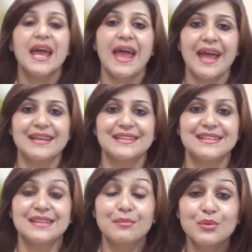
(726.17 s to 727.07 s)
and
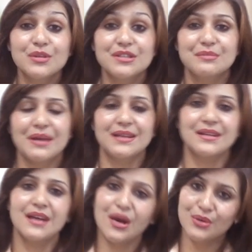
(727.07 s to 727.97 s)
Sambhu was
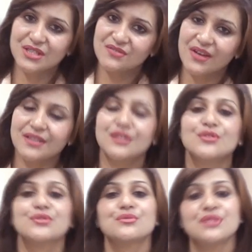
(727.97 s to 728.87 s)
reminded how his father
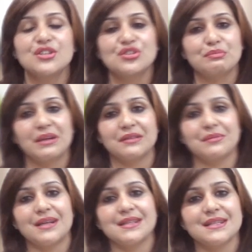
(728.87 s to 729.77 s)
used to teach him
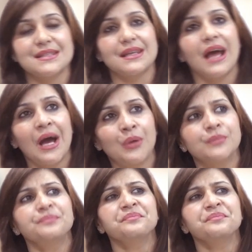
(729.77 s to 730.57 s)
mathematics, and how